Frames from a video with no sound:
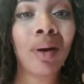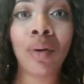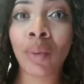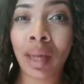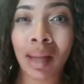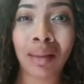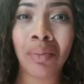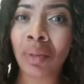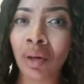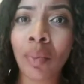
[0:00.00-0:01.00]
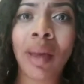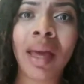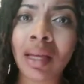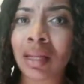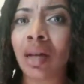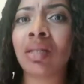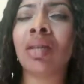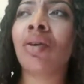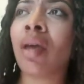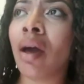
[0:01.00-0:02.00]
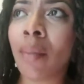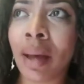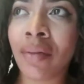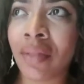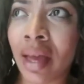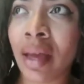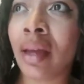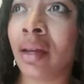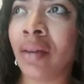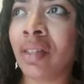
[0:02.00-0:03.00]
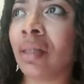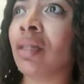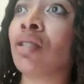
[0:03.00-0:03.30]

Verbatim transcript: Uh, we got the meal pass. I'll tell y'all about that and everything.